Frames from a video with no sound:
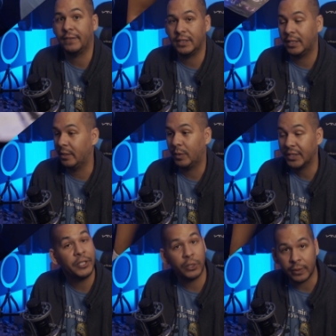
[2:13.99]
It
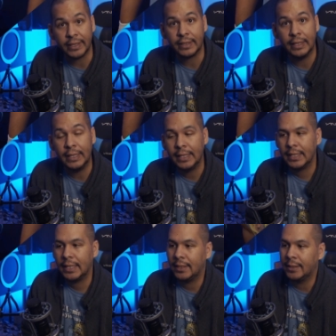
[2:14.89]
wasn't great.
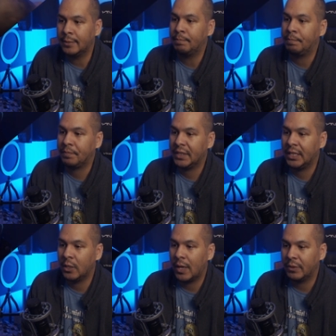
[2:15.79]
I would